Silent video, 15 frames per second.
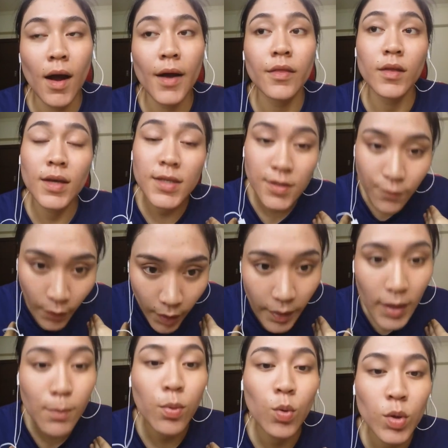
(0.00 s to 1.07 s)
think it's very
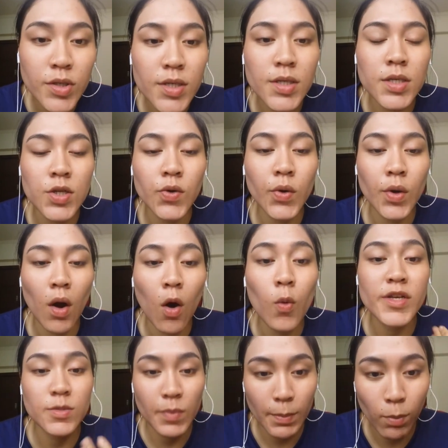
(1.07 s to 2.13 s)
important to
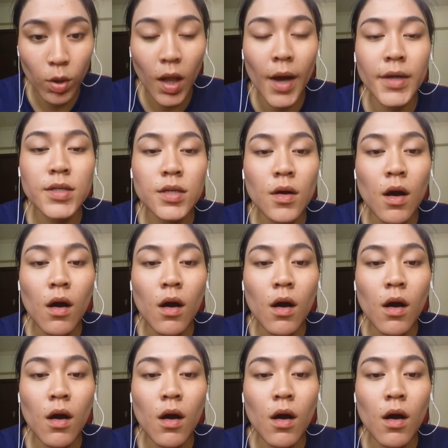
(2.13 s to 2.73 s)
always be polite.